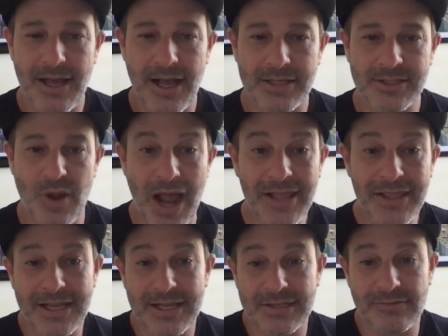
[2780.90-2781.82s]
So I
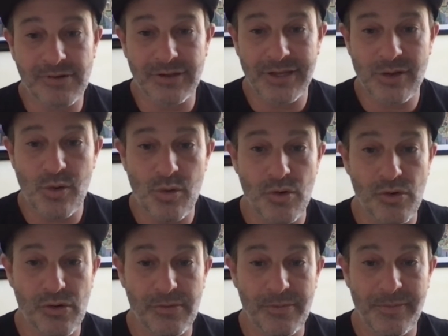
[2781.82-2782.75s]
think it's really
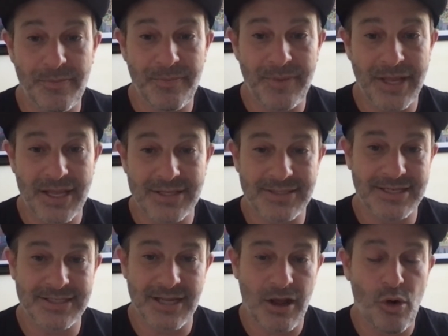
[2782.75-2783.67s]
cool because
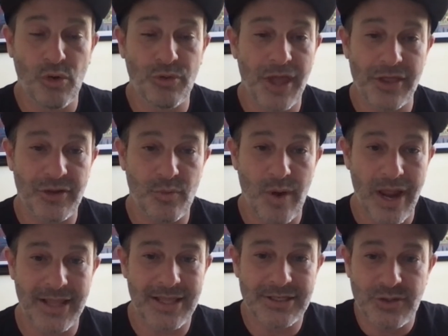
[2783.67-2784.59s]
it's a whole nother
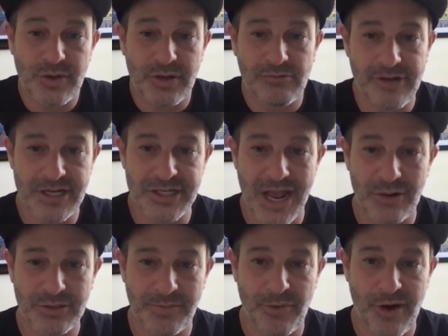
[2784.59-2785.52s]
way that you can reach
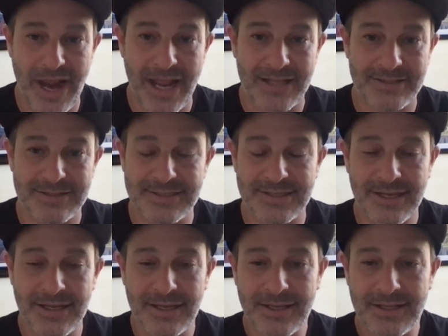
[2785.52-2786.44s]
out to brands
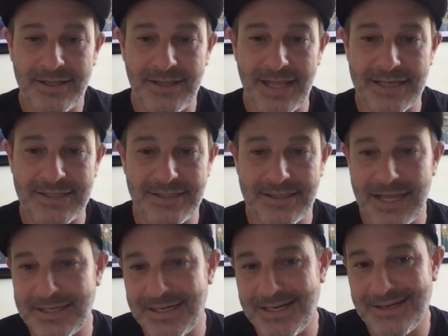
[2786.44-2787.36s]
that
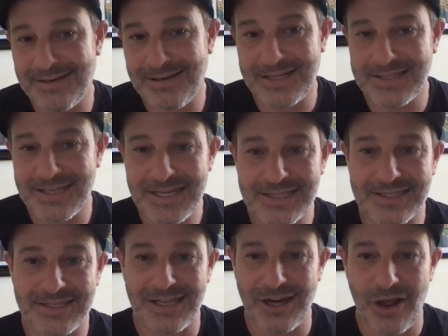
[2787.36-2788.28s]
didn't
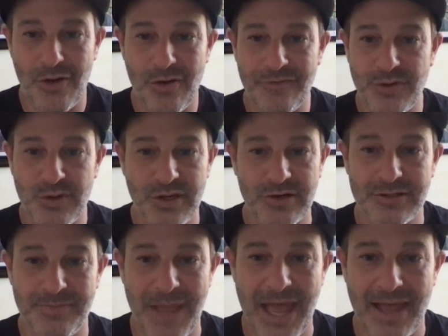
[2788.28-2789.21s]
exist, a few years
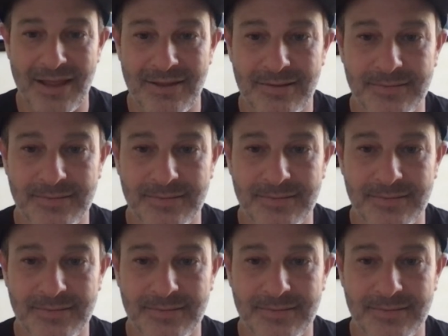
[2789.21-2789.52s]
back.